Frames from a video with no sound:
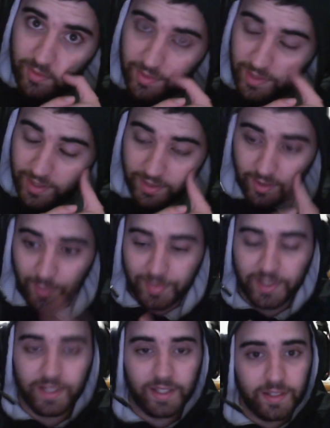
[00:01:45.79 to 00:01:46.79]
Like
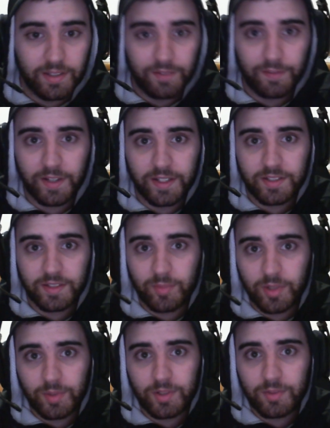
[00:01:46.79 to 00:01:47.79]
Optic and FaZe are
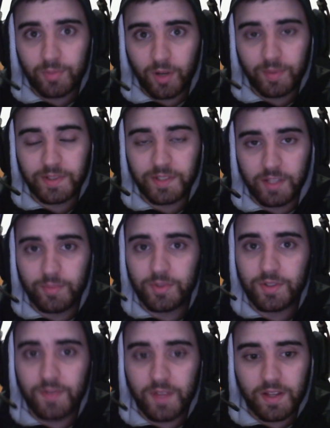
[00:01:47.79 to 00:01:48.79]
pretty much prime
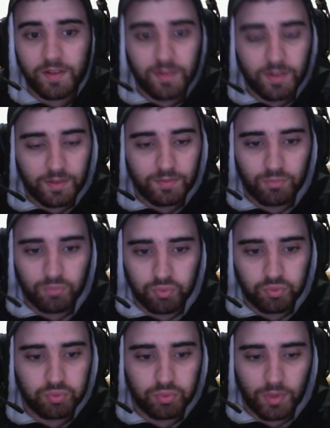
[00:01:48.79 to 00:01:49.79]
examples of
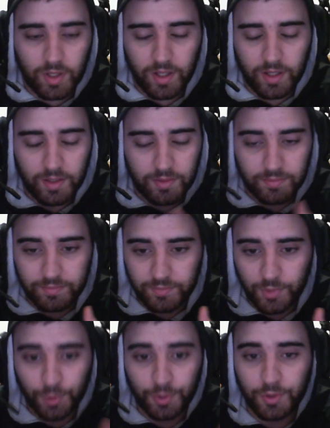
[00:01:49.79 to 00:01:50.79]
that.
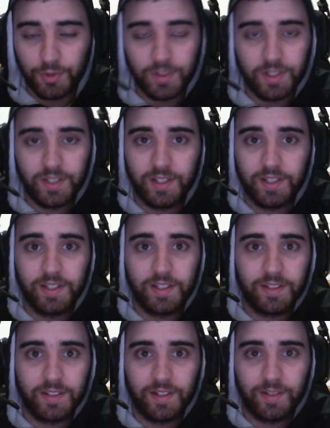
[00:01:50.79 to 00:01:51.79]
Who knew DT
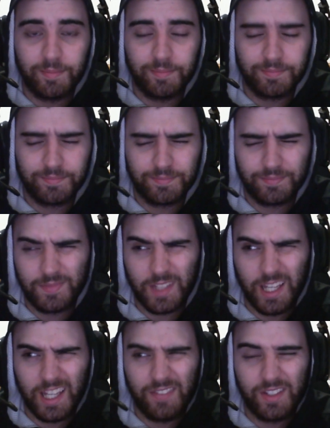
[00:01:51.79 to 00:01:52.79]
and
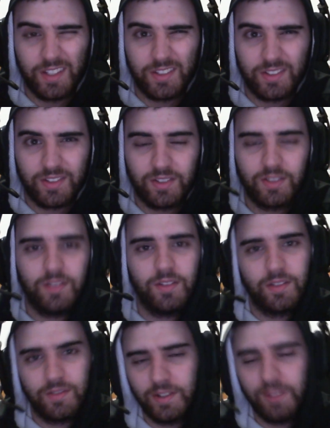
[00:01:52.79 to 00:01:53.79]
Envious?
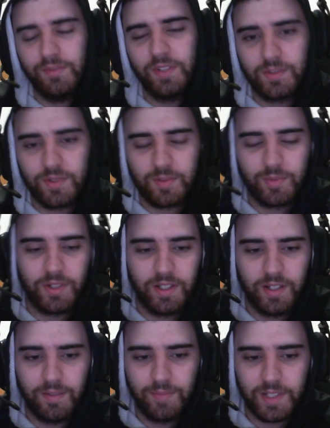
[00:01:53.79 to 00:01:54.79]
Envious was pretty
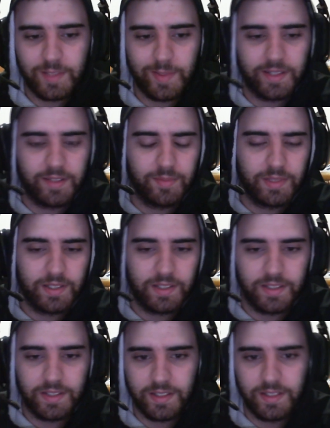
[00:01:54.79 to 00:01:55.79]
expected, but
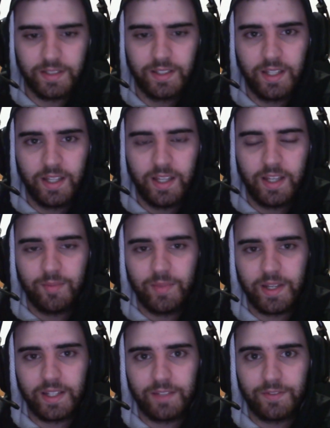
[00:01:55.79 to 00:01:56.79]
DT
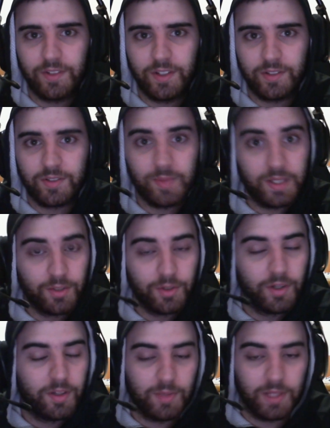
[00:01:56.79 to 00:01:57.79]
making the finals. I mean, good on him.